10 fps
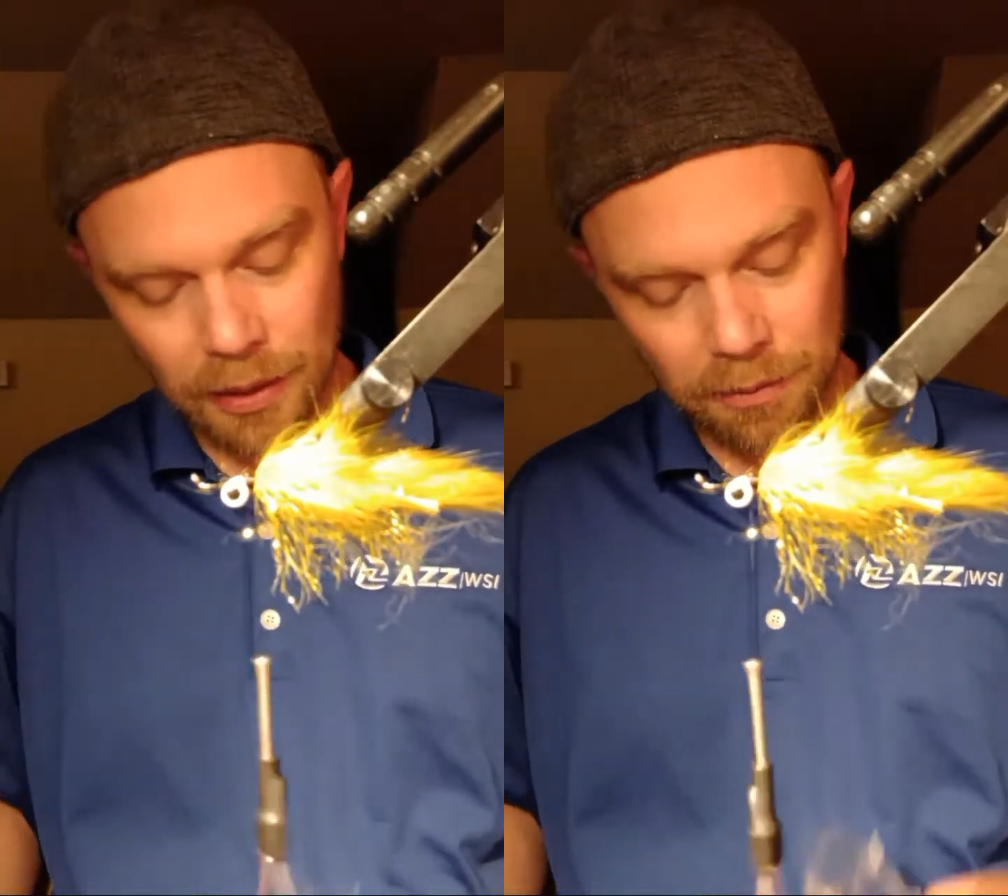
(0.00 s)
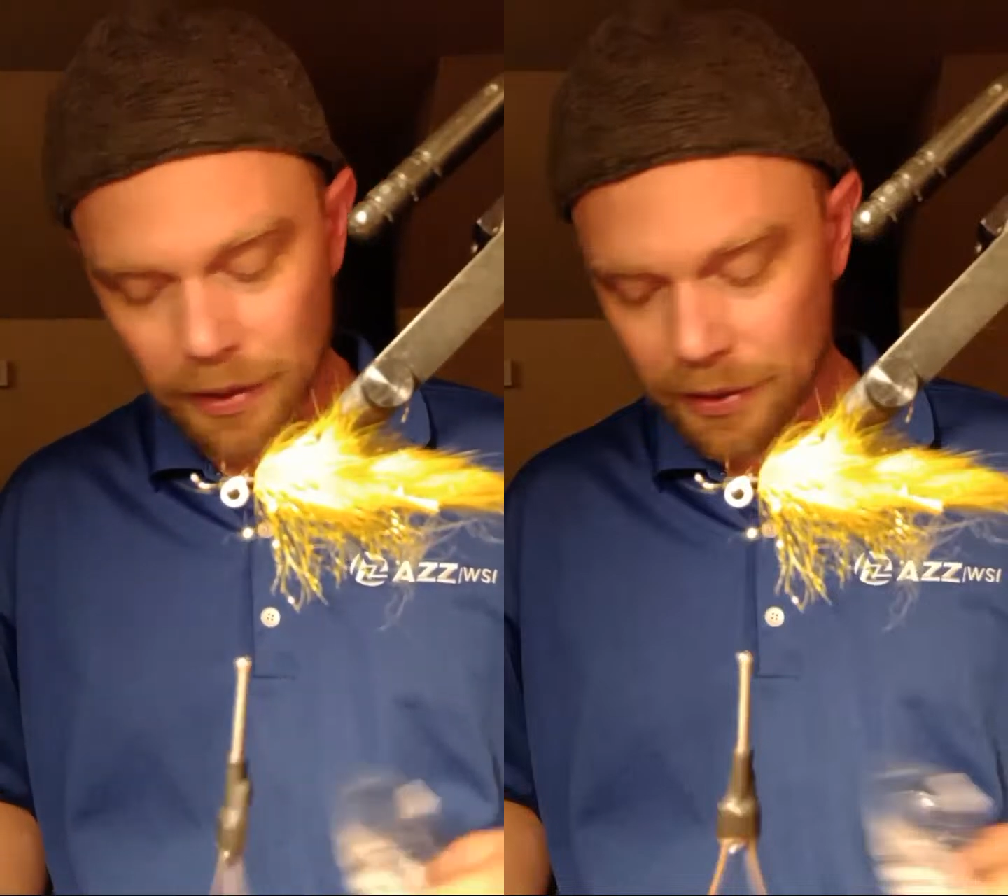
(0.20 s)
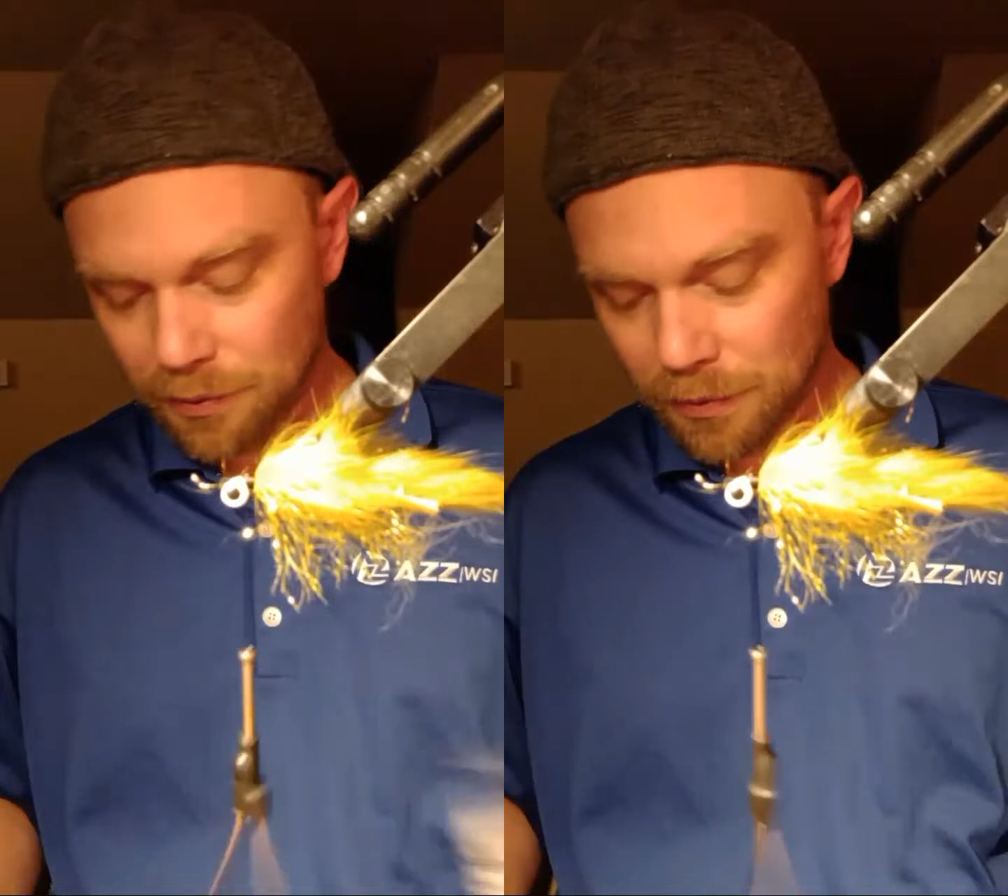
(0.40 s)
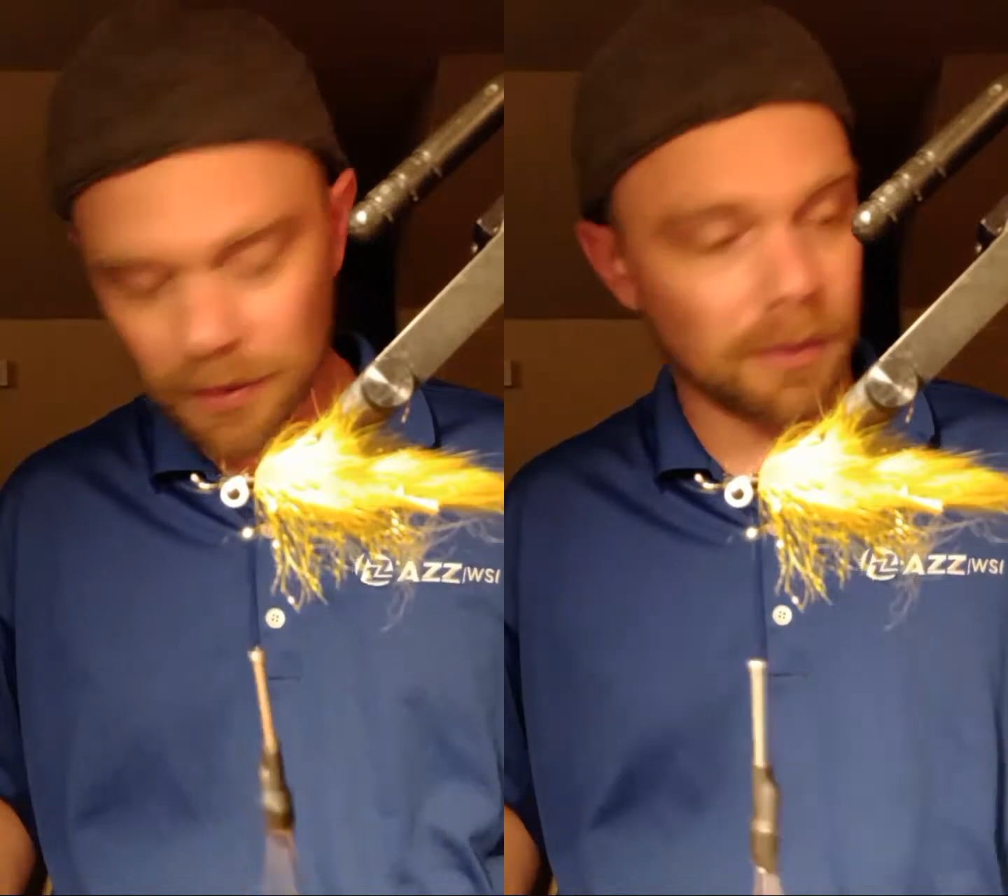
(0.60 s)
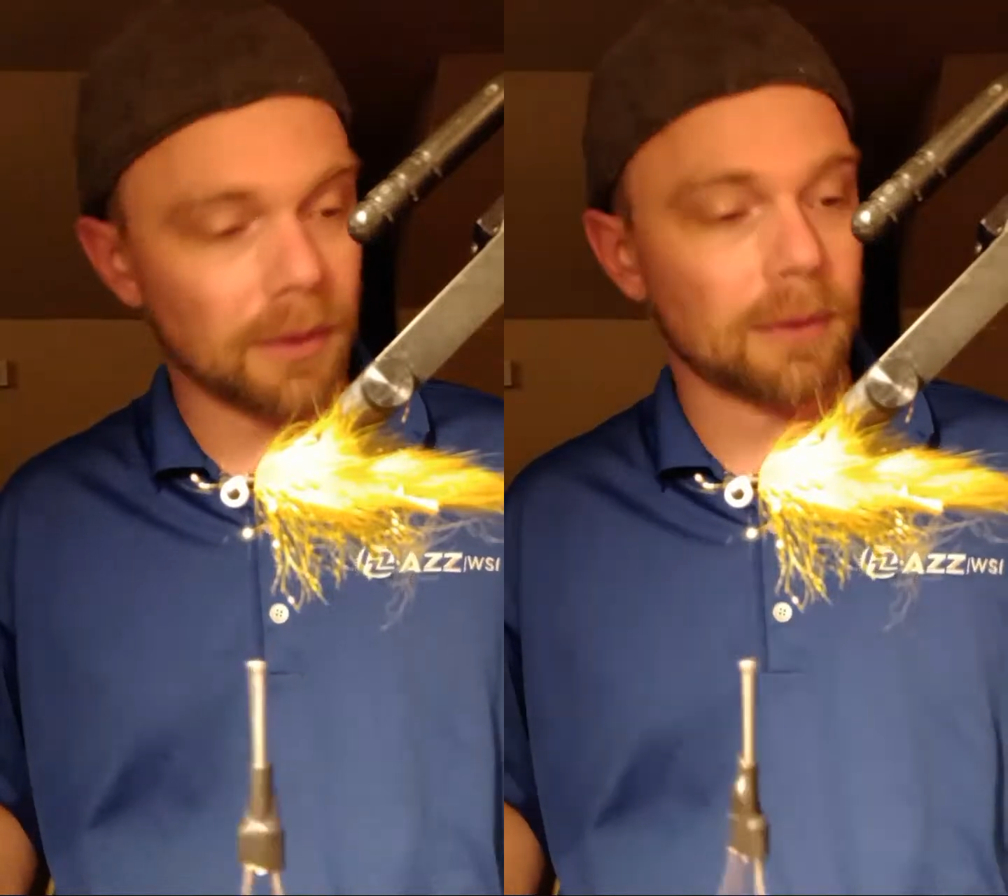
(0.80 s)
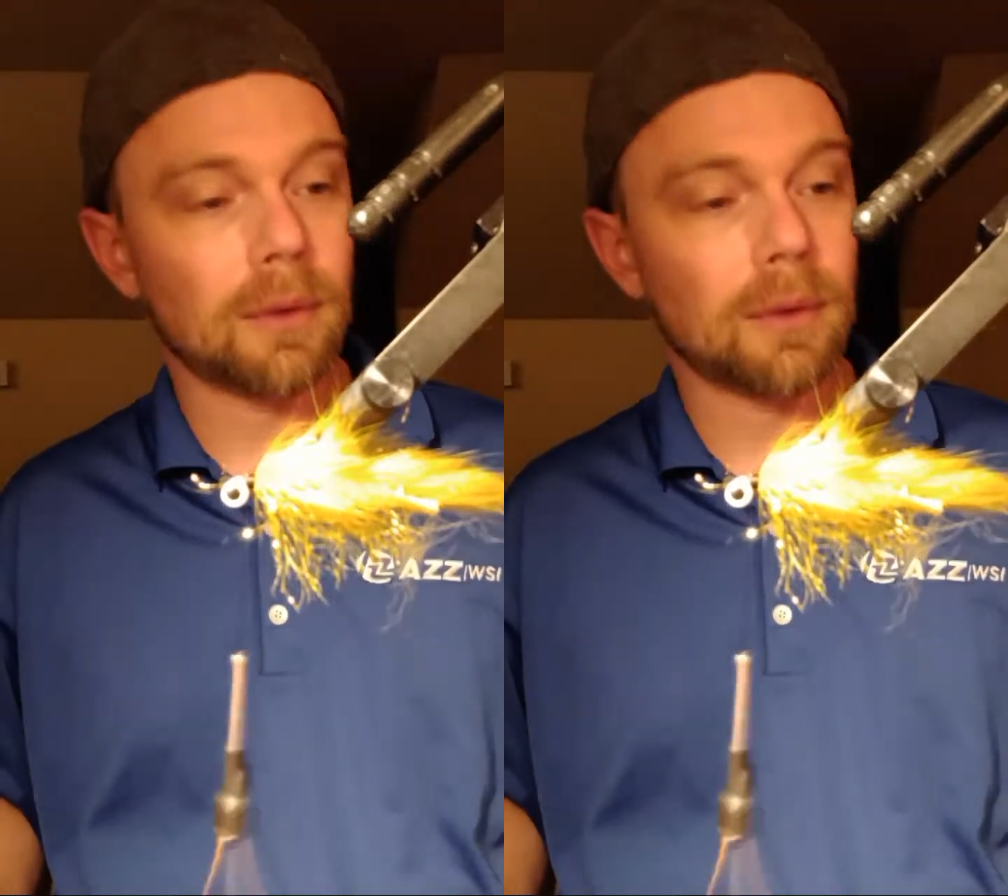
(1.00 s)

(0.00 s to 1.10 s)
Blessed me with